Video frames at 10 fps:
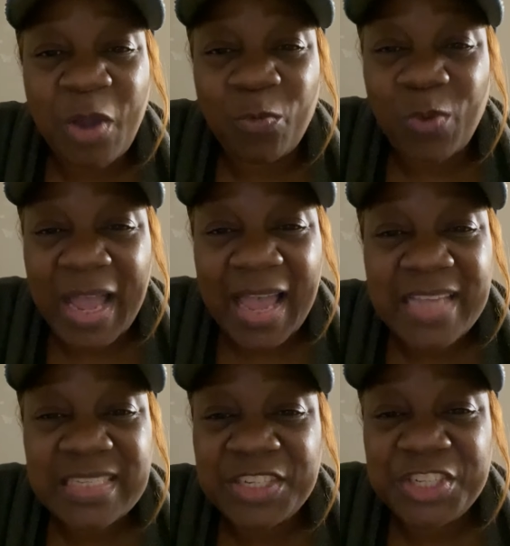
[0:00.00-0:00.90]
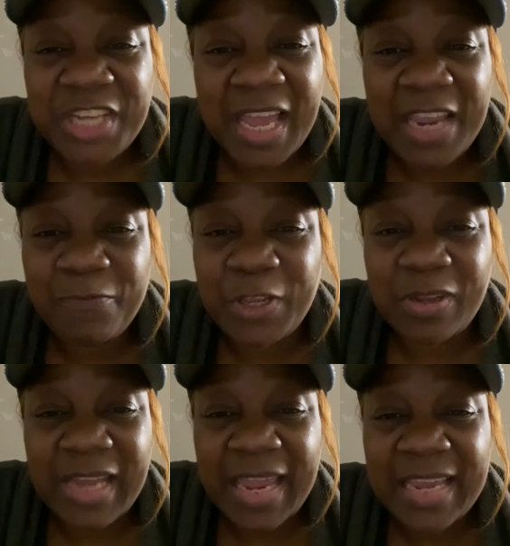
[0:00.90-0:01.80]
Arise and shine, for your
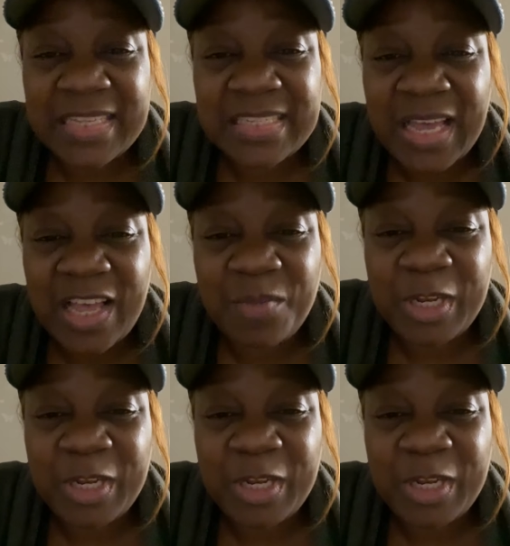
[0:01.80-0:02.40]
light has come,